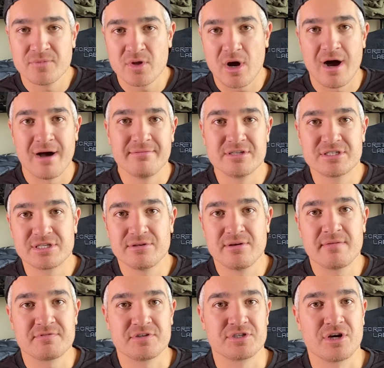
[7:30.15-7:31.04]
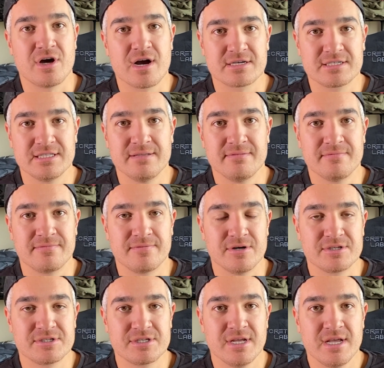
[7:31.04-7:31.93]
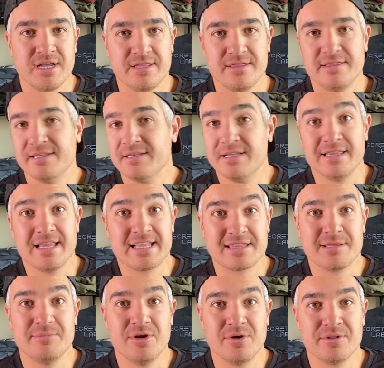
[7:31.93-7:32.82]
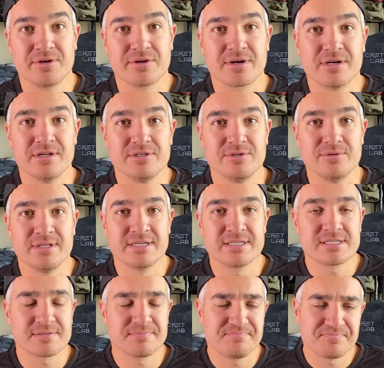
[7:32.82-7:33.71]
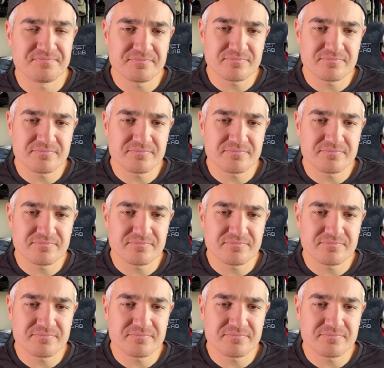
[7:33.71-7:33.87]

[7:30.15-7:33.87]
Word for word: Obviously, you have to talk to them first and let them know that you're going to do this.